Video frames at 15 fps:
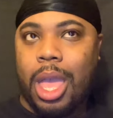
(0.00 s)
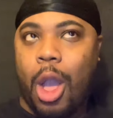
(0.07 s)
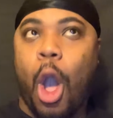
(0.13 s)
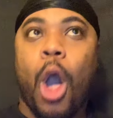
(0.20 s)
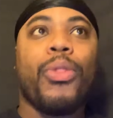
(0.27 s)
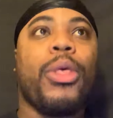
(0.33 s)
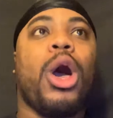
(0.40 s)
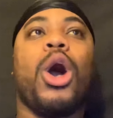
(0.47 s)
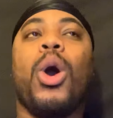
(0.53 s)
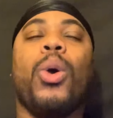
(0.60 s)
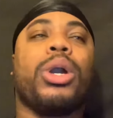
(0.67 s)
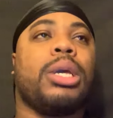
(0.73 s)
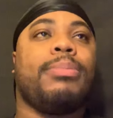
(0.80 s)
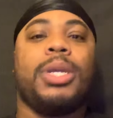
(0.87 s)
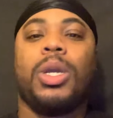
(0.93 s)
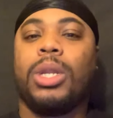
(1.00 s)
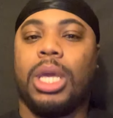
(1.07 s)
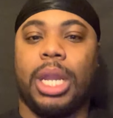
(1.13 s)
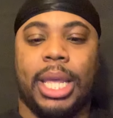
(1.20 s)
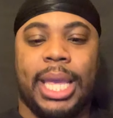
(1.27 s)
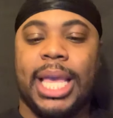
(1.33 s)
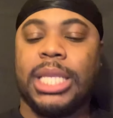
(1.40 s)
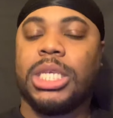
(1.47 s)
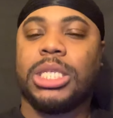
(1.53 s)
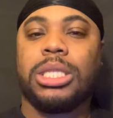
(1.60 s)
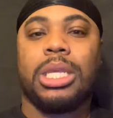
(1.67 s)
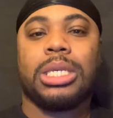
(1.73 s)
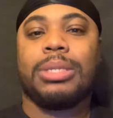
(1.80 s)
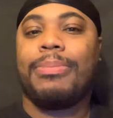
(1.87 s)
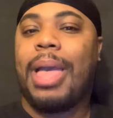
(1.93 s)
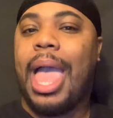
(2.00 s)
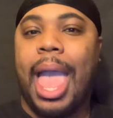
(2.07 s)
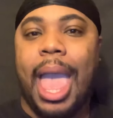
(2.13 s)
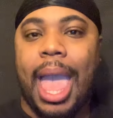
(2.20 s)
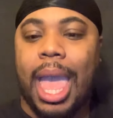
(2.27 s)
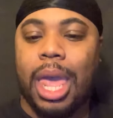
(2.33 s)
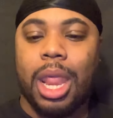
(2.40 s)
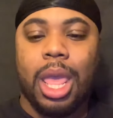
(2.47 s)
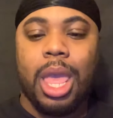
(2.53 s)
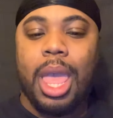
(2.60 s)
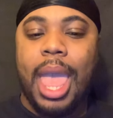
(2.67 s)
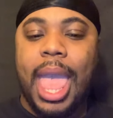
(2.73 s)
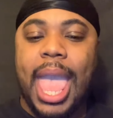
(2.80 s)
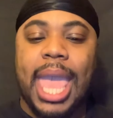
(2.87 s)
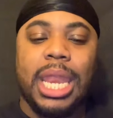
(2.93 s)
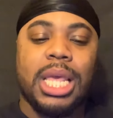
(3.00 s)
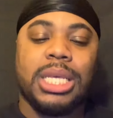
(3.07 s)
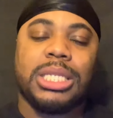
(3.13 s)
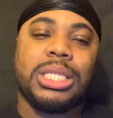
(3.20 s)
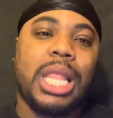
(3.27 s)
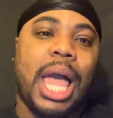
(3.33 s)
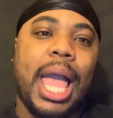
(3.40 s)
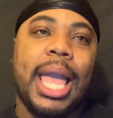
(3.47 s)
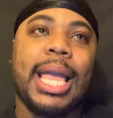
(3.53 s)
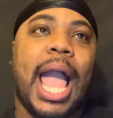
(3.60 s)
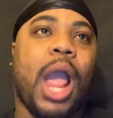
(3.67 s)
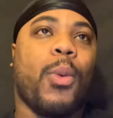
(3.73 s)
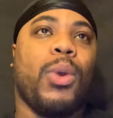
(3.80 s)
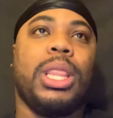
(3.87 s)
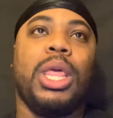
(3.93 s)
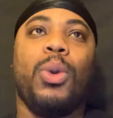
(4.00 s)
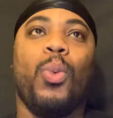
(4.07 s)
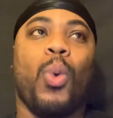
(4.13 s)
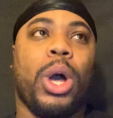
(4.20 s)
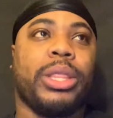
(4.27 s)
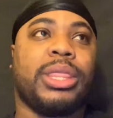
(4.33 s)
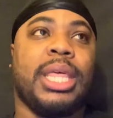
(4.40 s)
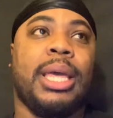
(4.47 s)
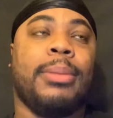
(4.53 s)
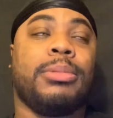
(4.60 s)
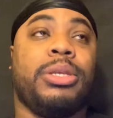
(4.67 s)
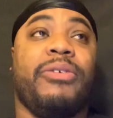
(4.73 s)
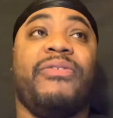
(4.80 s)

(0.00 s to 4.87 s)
On the whole community. It just looks bad. And it's like, I really want them to